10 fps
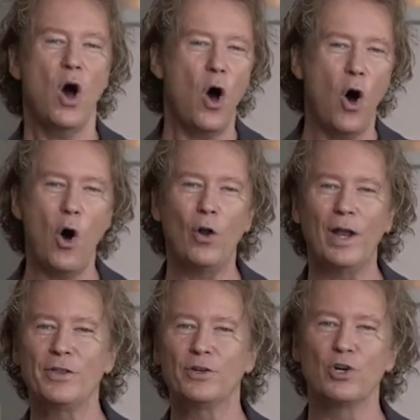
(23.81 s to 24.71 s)
All
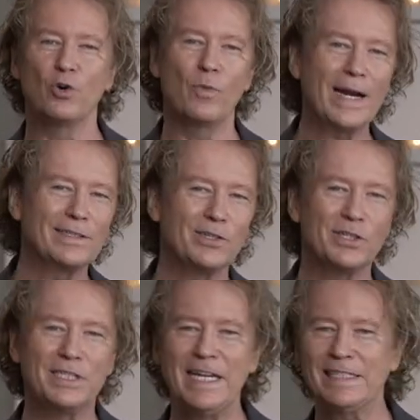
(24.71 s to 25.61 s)
other directors,
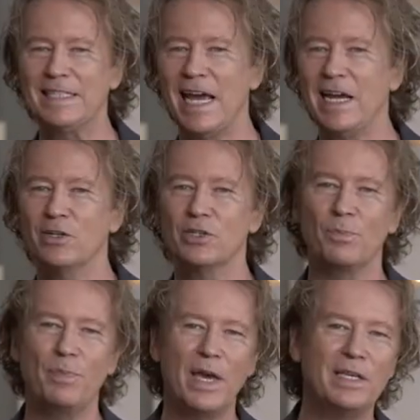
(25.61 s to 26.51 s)
dictators,
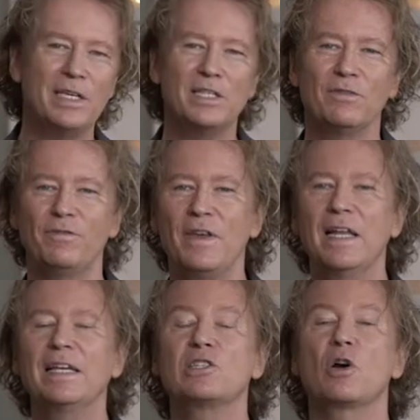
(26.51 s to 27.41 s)
opinions, and
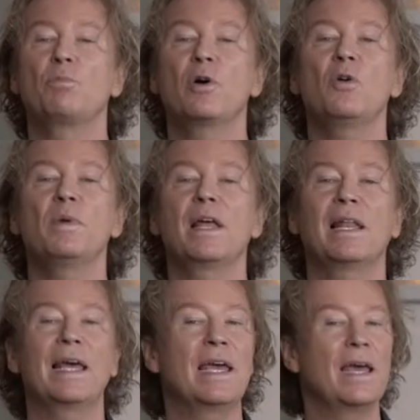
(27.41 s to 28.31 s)
feelings are
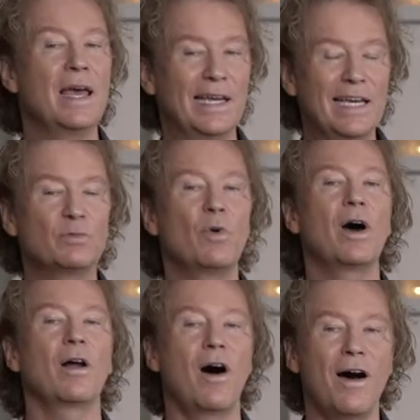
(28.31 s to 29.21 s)
permanently, guess
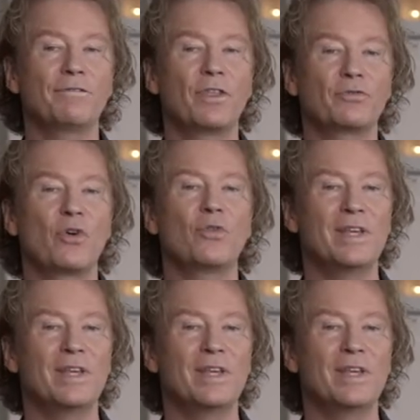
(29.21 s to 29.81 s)
what, off the throne.